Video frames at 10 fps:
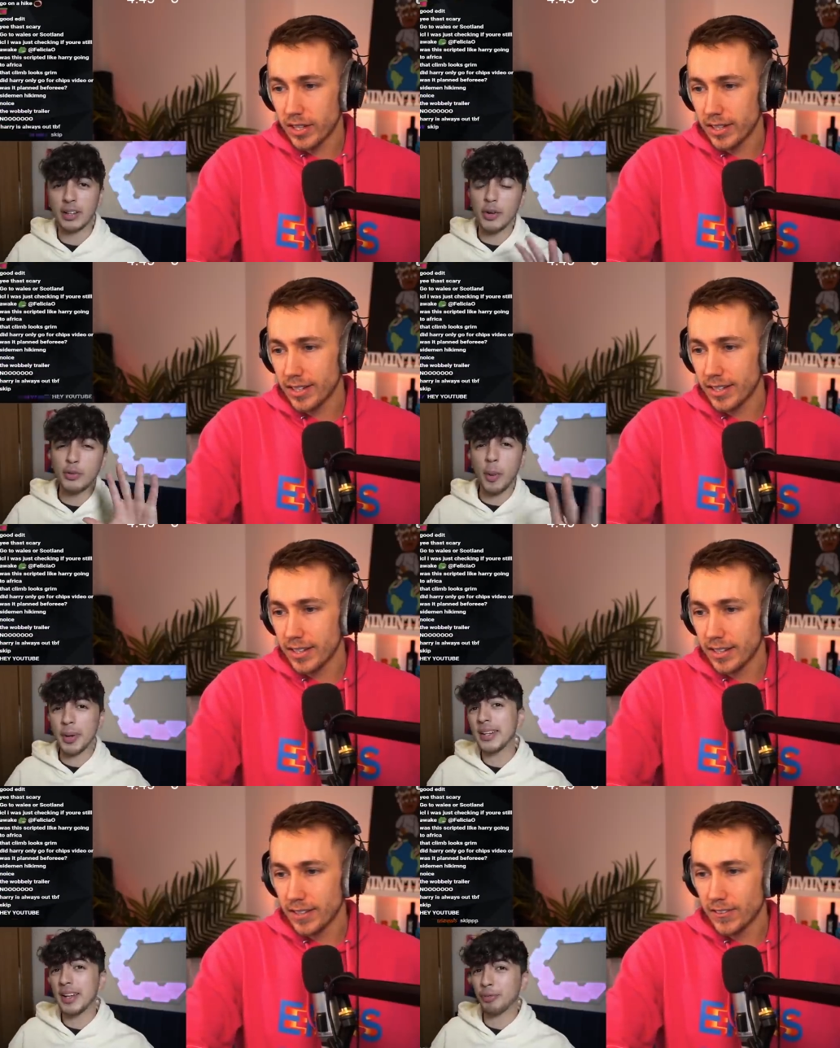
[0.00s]
Speaker 1: And there are so
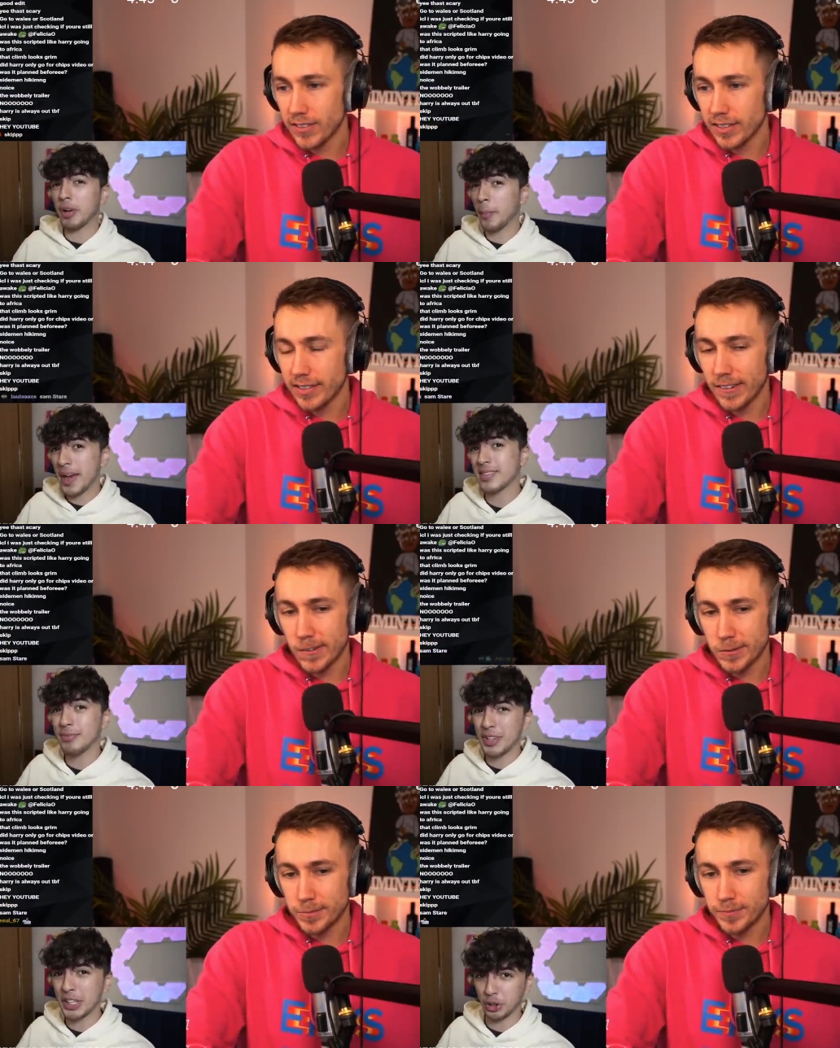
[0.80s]
many different amazing
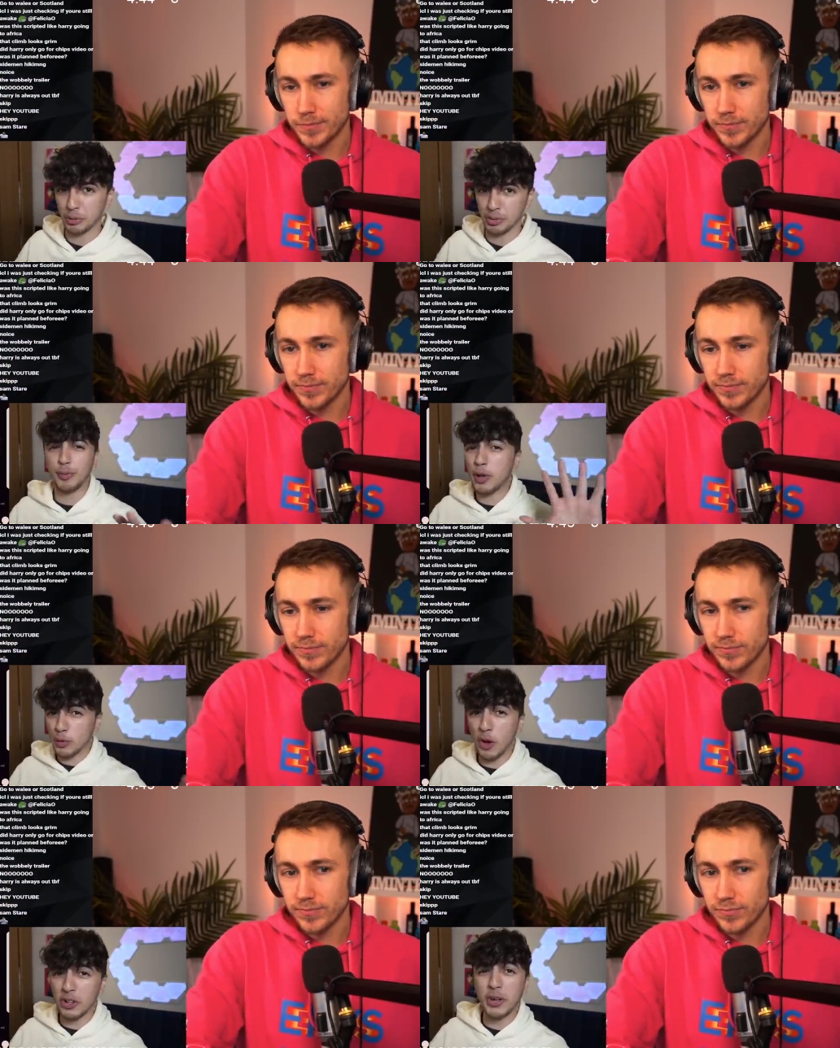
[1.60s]
features. First
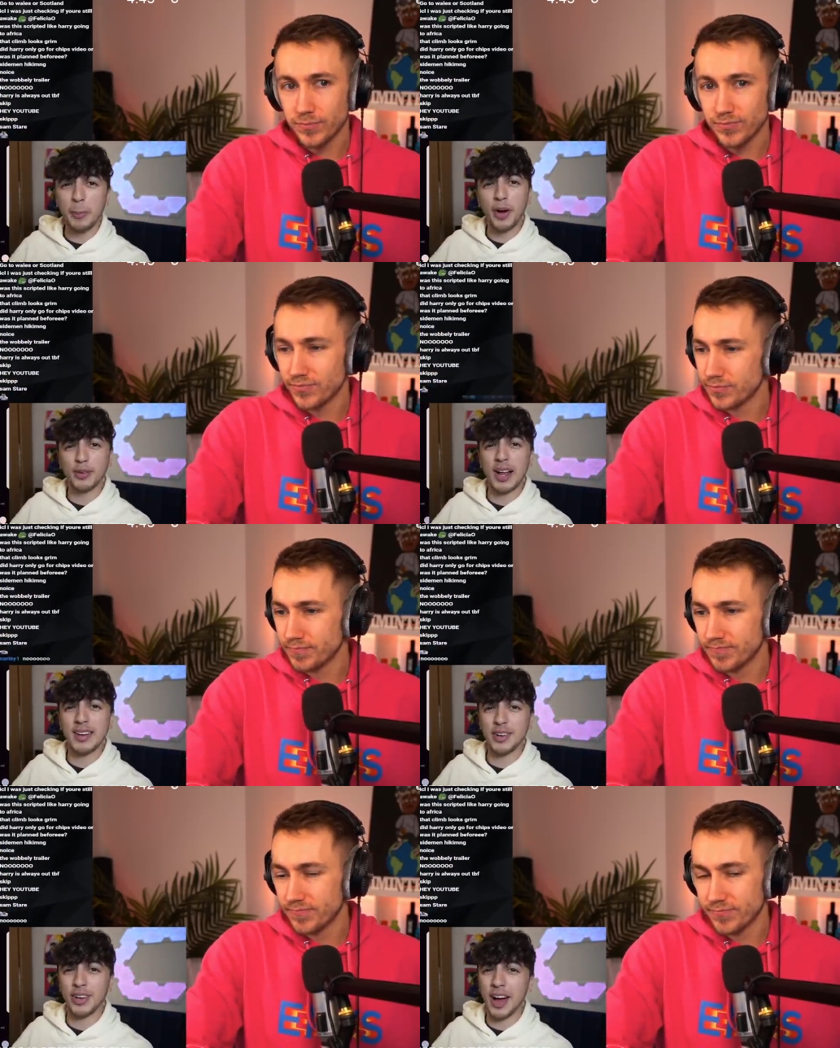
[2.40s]
of all, you can
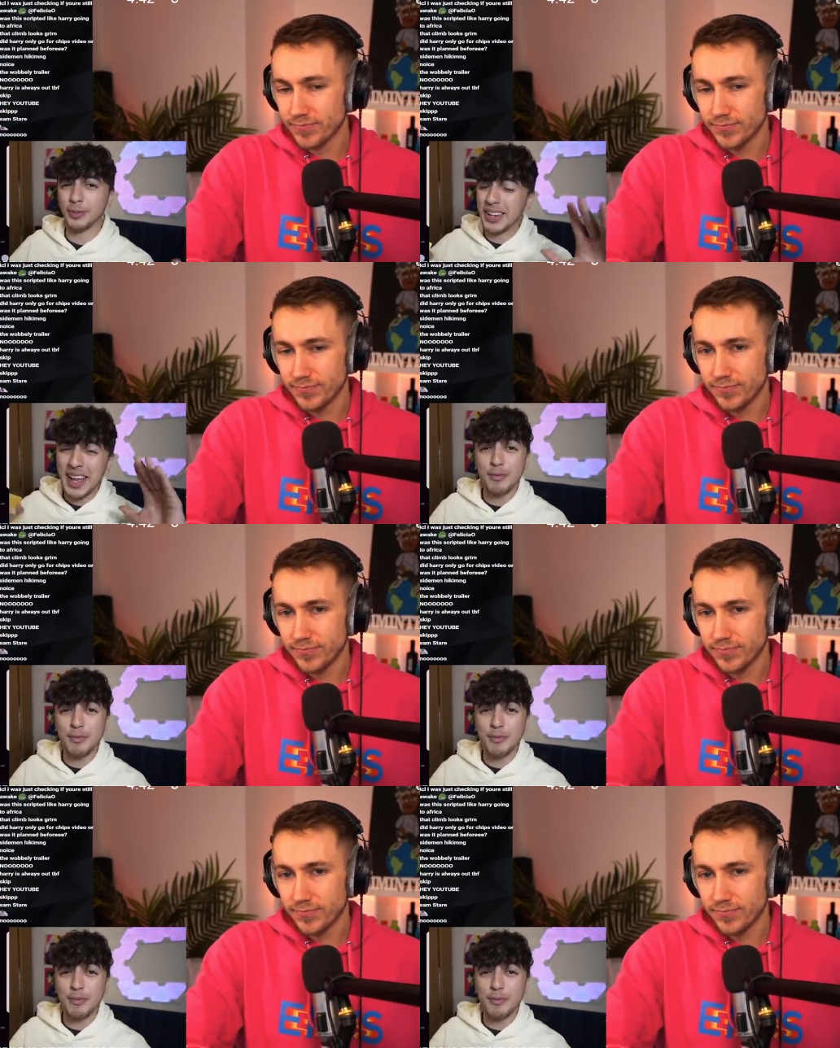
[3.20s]
personalize your card with